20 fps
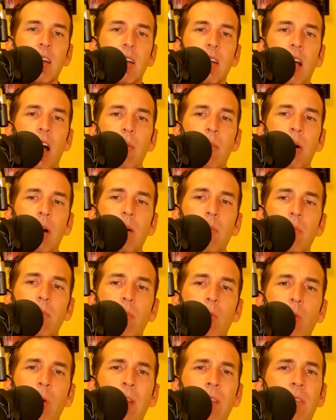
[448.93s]
come up
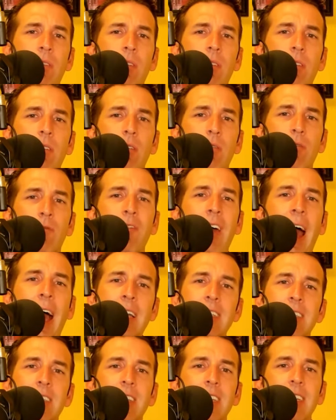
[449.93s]
with
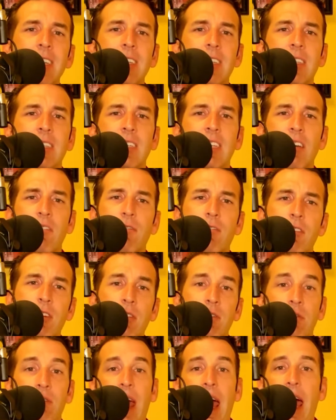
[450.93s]
vastly
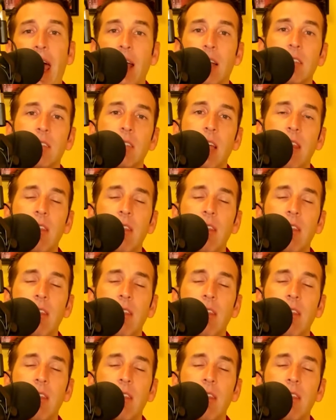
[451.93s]
different facts.